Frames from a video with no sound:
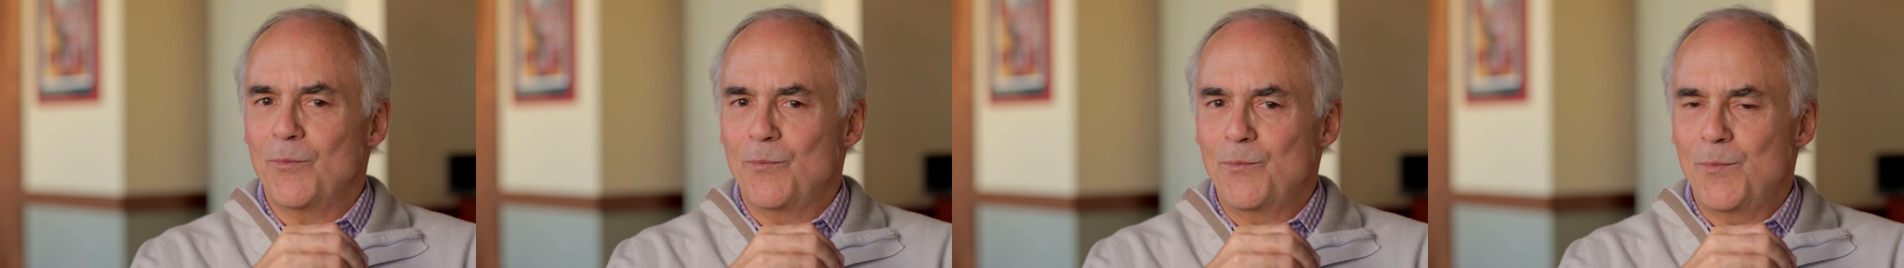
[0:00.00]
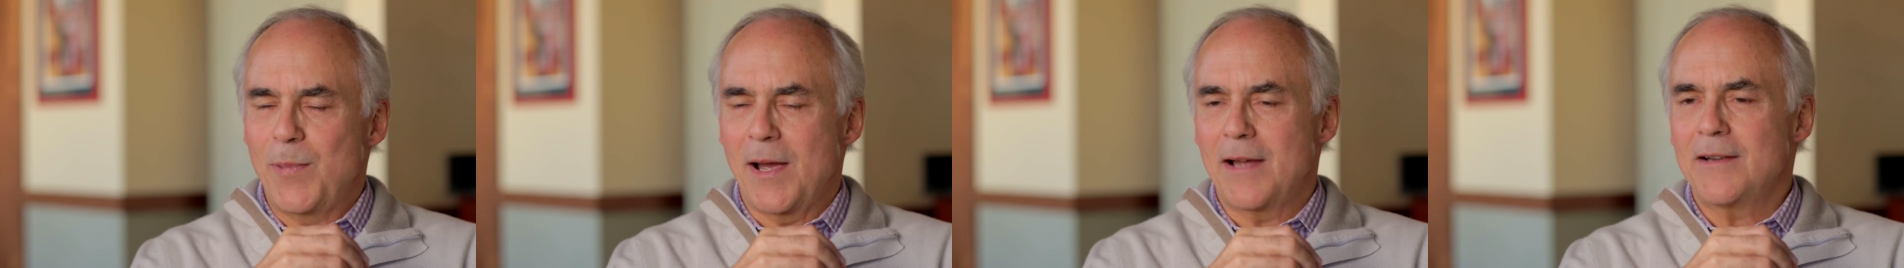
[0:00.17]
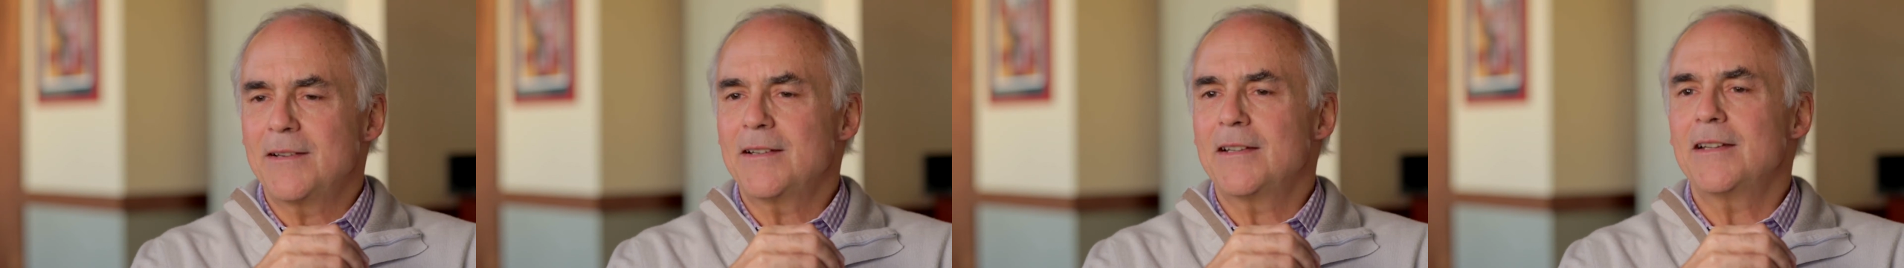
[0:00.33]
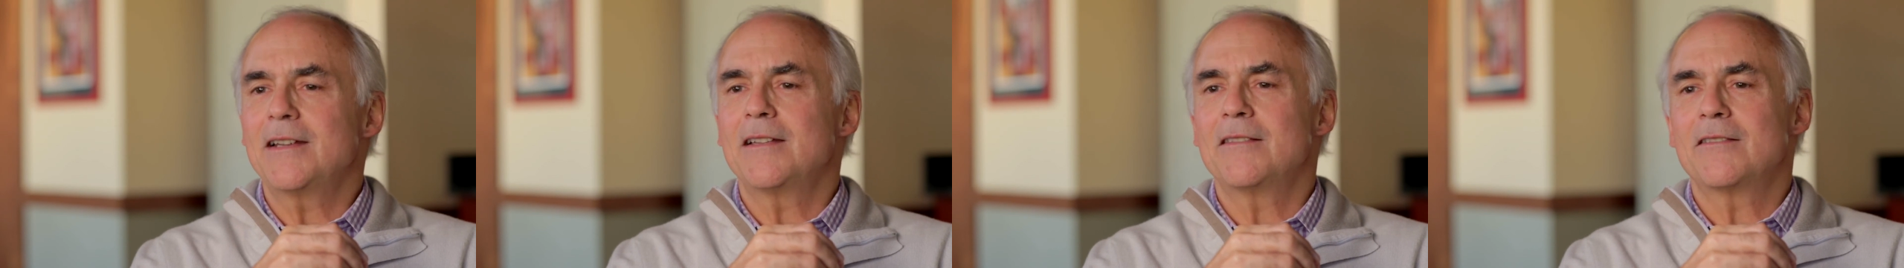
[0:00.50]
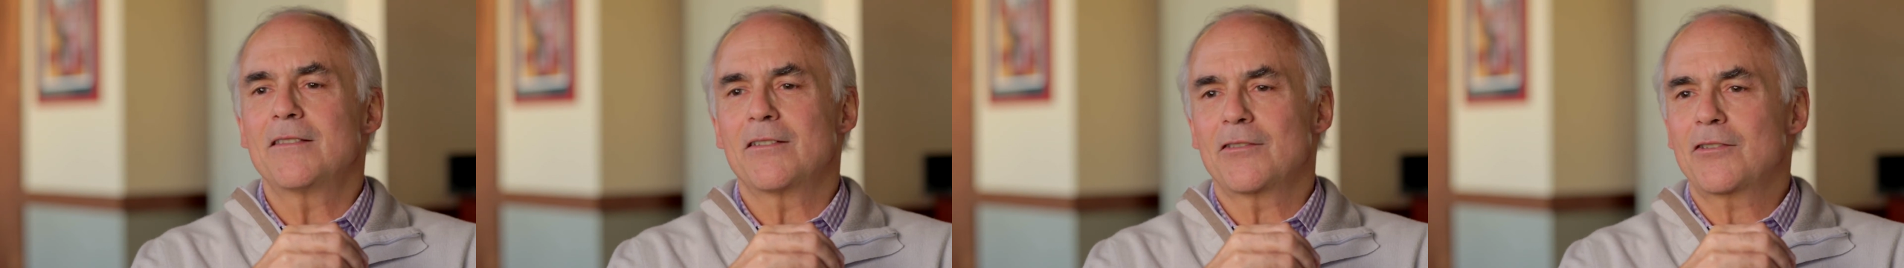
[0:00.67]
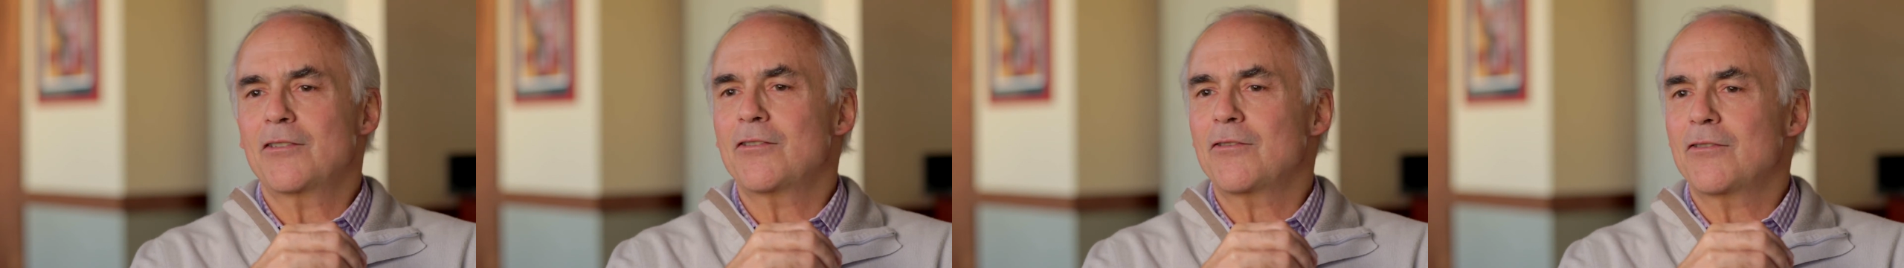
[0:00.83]
bending
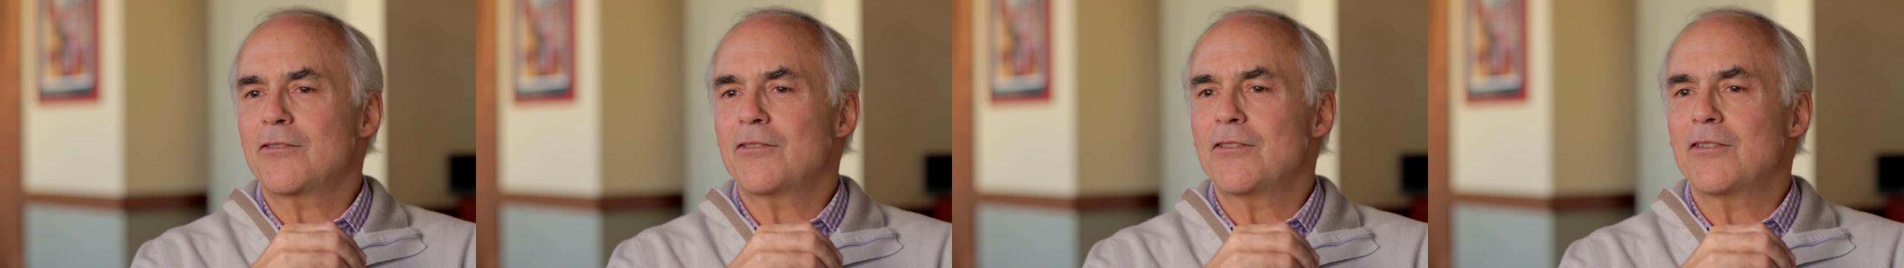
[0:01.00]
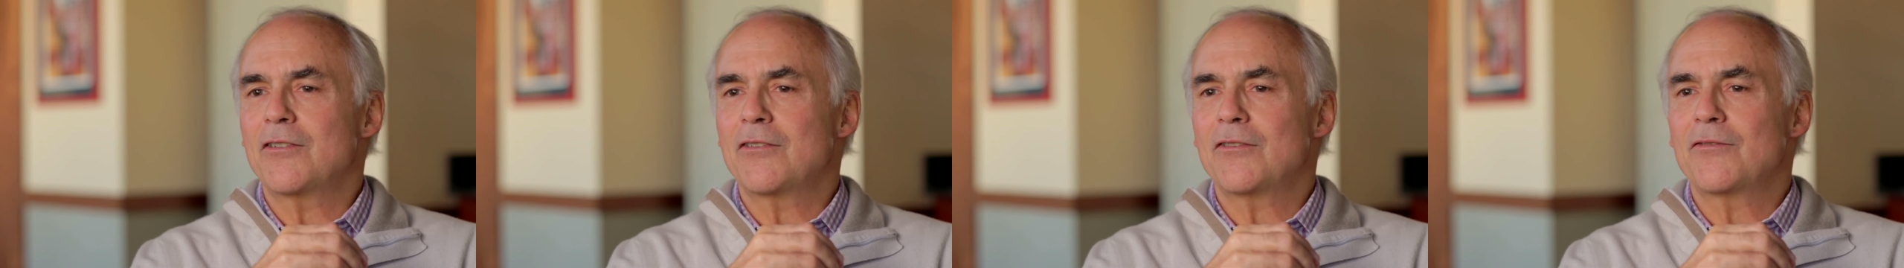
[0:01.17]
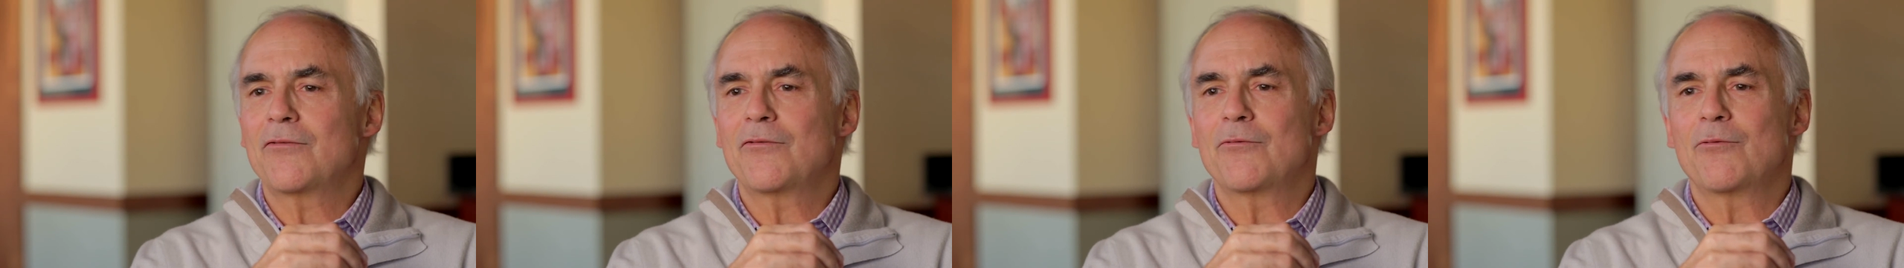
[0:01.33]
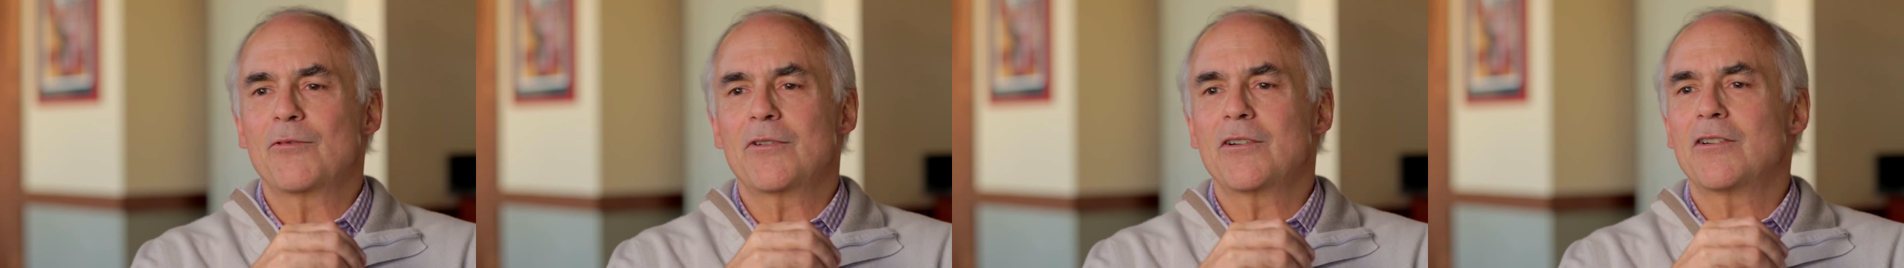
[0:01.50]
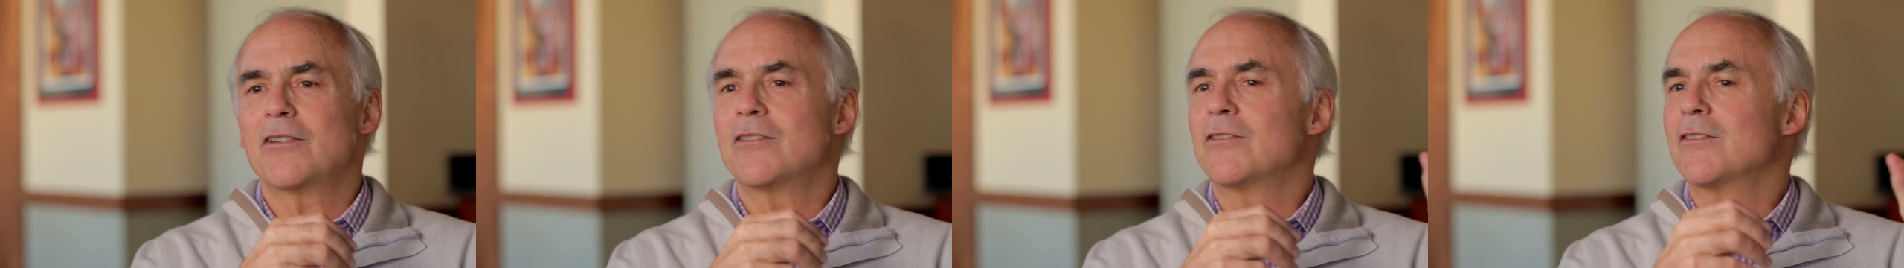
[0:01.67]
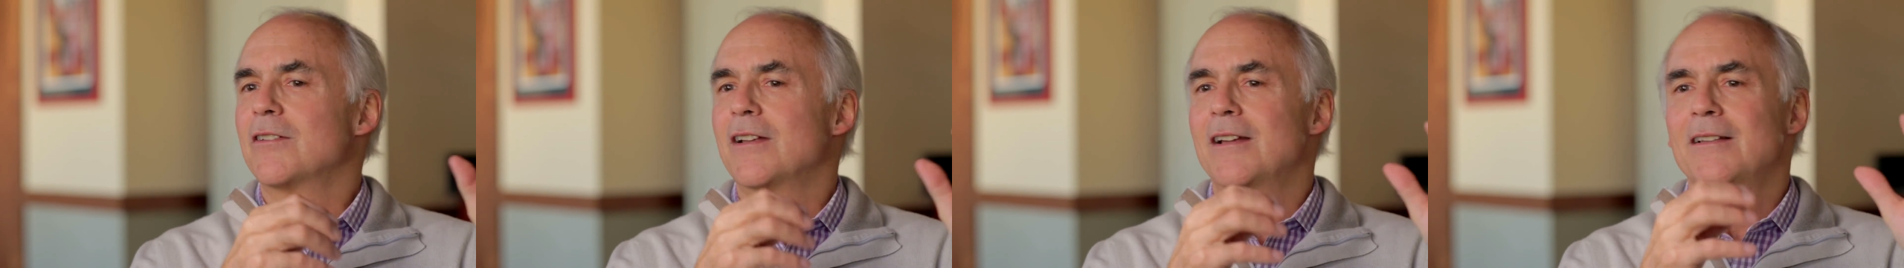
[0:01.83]
the curve where